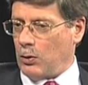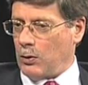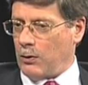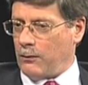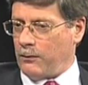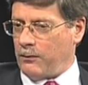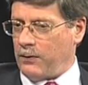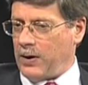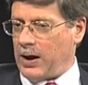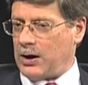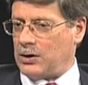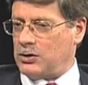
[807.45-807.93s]

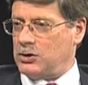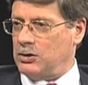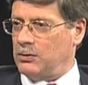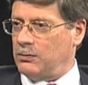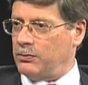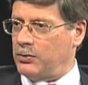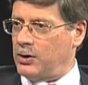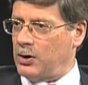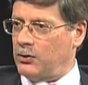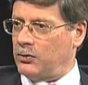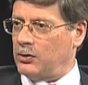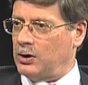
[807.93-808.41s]

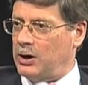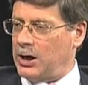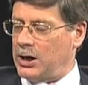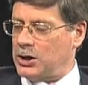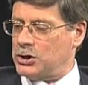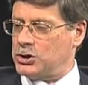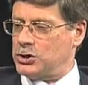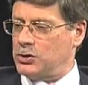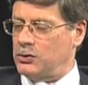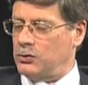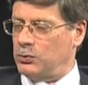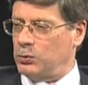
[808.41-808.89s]
effective those
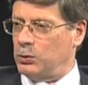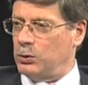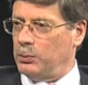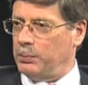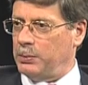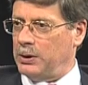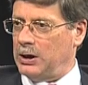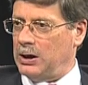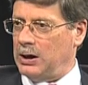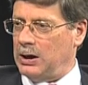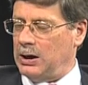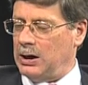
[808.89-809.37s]
elections will
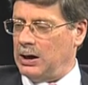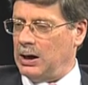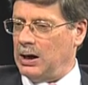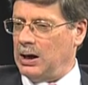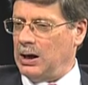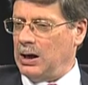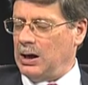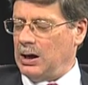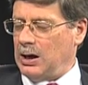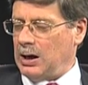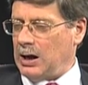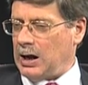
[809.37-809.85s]
be
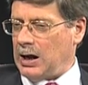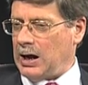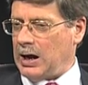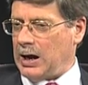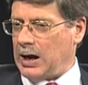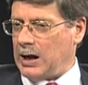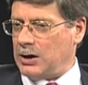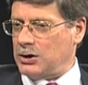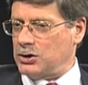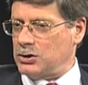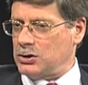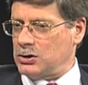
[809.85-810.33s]

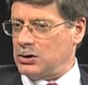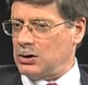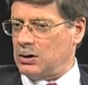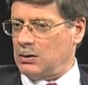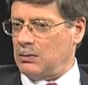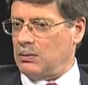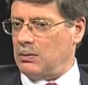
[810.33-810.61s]
at